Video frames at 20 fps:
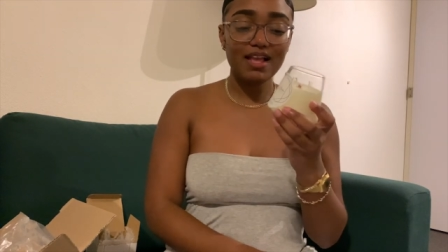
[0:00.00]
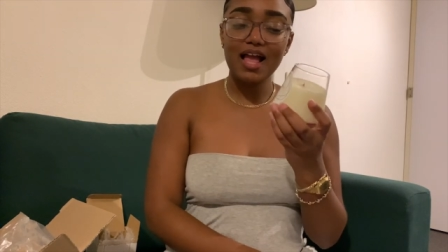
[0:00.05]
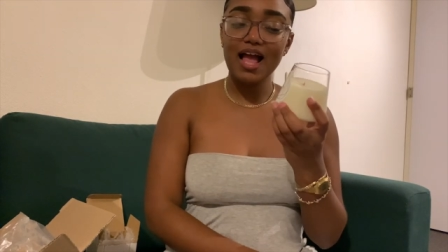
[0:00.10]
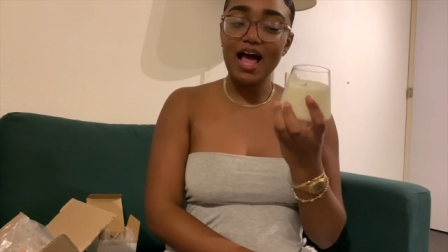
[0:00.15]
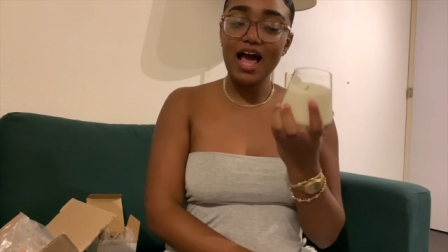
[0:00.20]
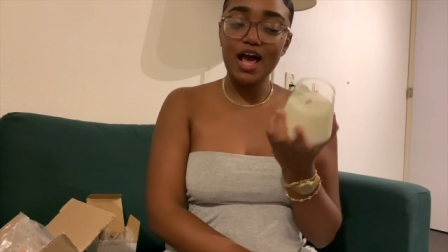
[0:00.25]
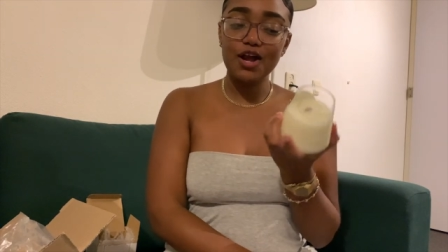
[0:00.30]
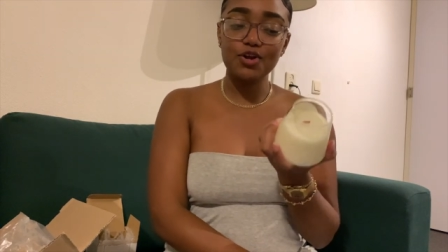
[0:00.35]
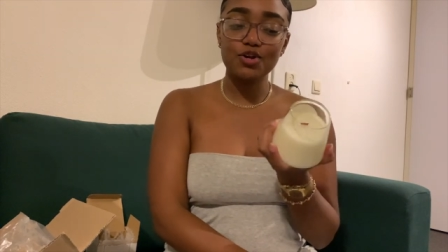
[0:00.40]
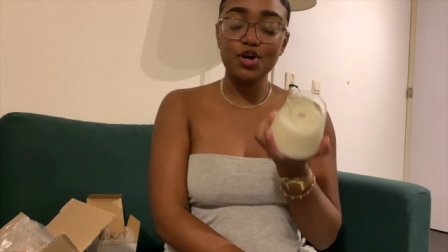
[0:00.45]

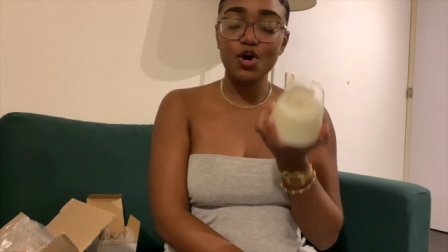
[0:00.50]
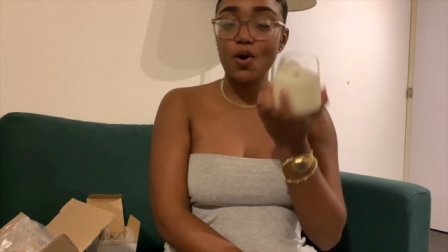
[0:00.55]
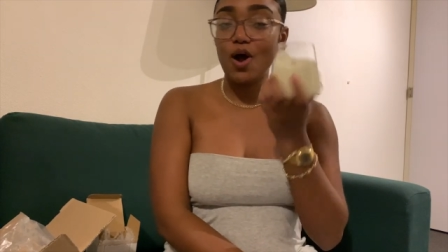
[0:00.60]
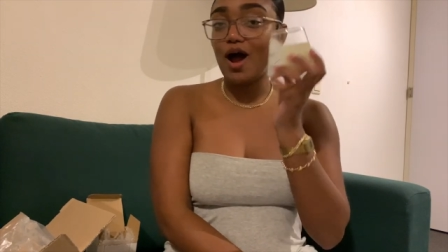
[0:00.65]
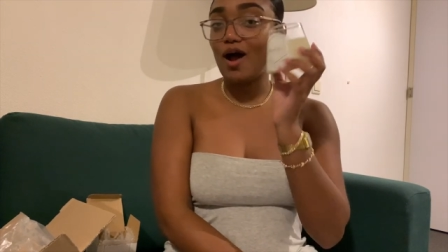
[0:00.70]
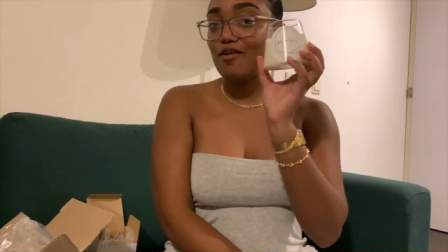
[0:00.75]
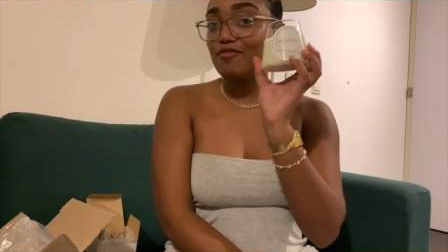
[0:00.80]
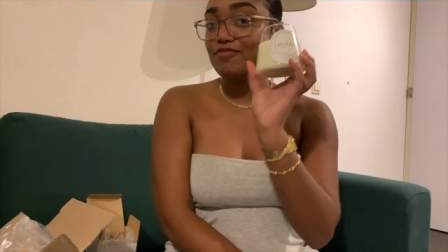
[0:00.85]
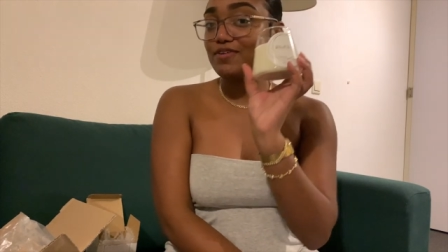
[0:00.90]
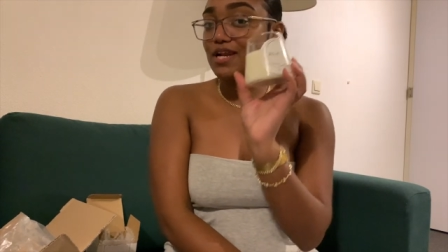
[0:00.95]
i don't know
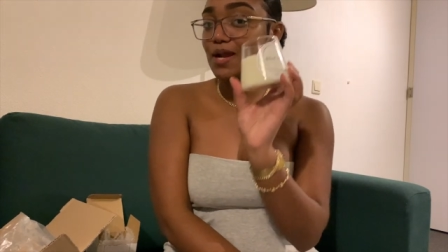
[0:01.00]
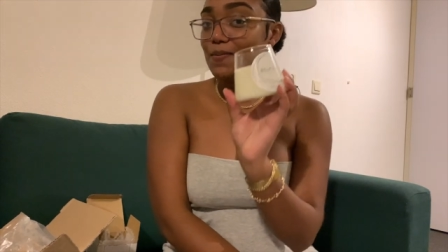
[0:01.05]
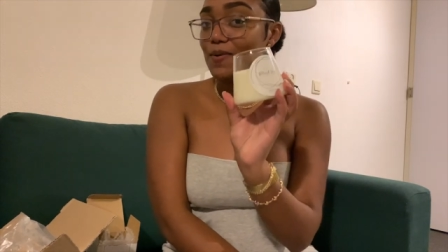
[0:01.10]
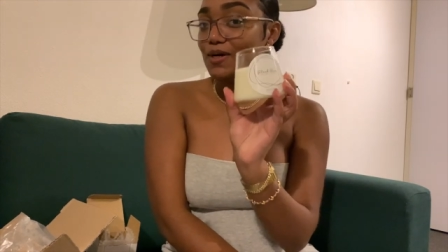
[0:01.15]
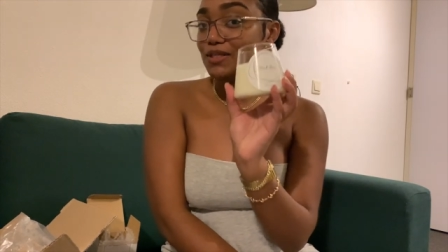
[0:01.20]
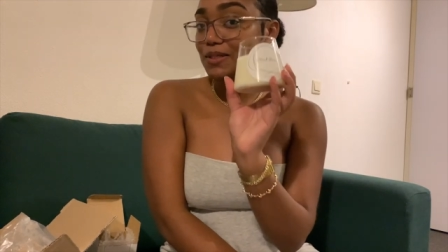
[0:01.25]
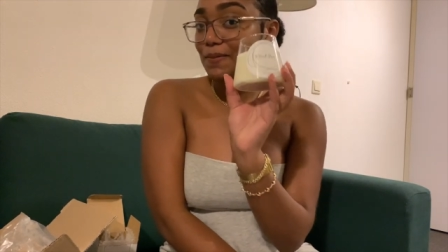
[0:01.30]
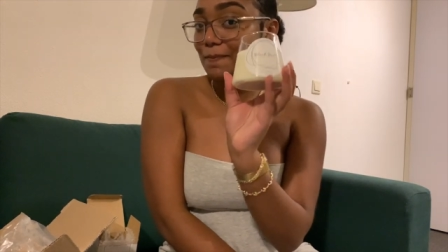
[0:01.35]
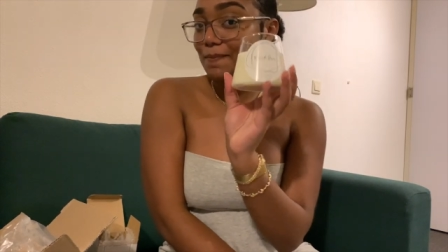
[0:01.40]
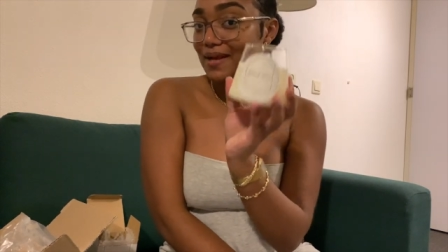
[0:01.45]
how i feel
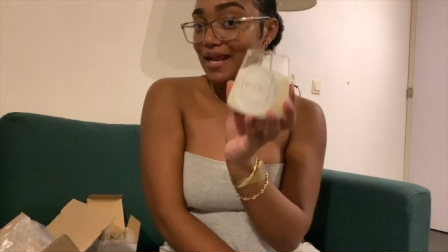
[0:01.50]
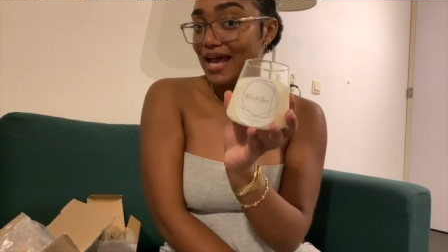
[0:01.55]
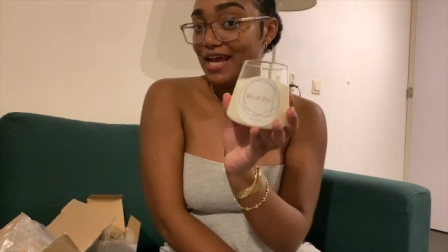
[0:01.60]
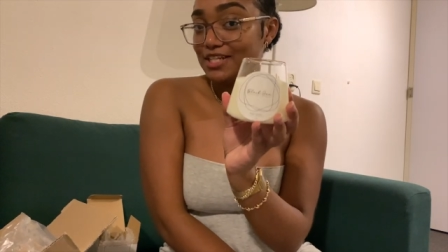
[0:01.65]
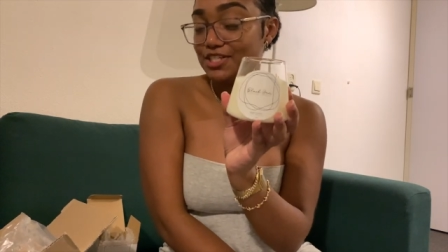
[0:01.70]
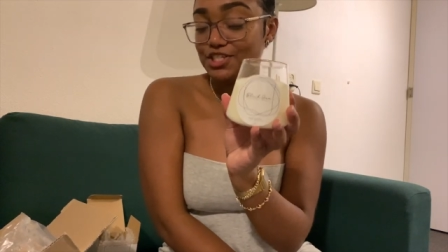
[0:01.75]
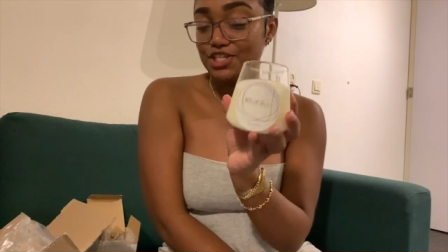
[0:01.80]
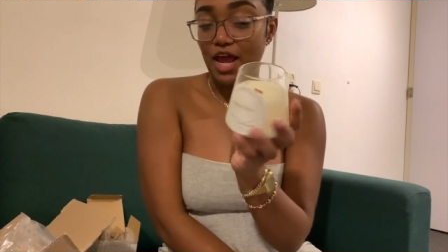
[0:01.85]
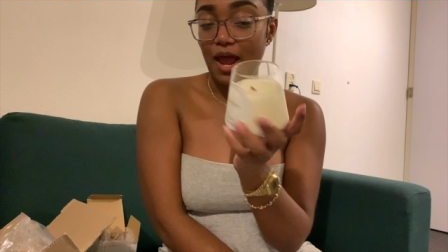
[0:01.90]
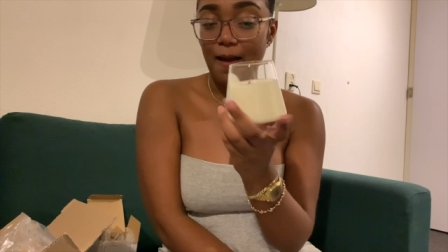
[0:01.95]
about the
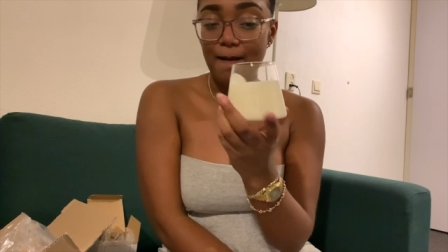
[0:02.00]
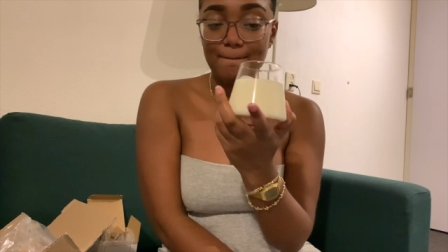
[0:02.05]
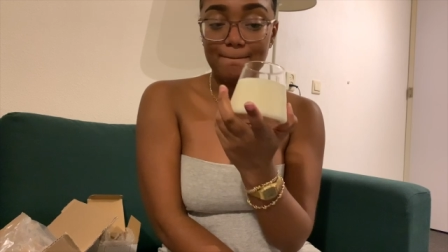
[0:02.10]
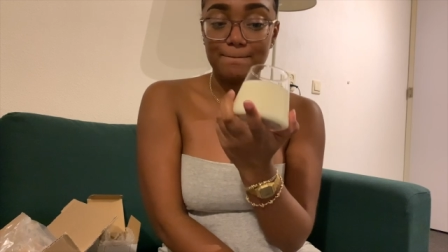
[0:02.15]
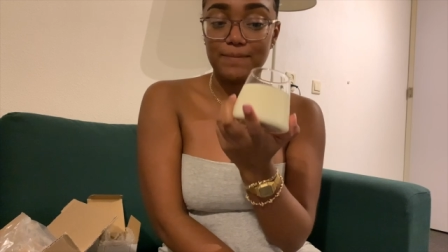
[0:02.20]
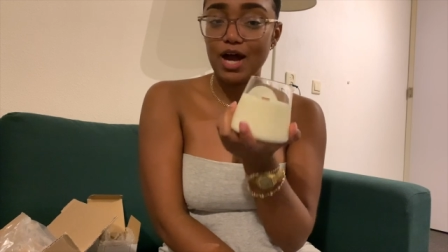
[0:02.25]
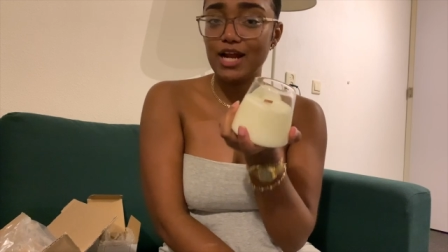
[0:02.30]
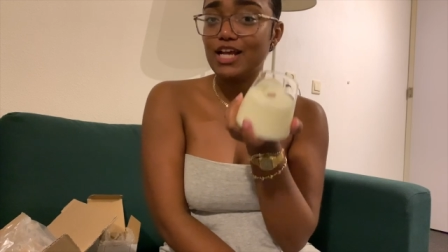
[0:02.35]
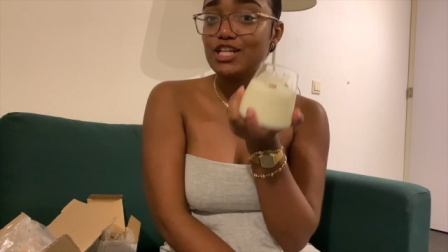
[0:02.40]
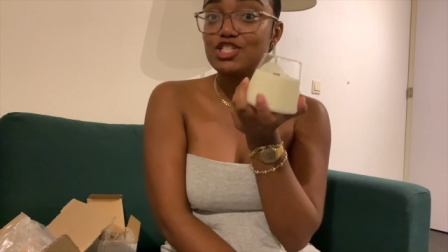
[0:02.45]
black charm but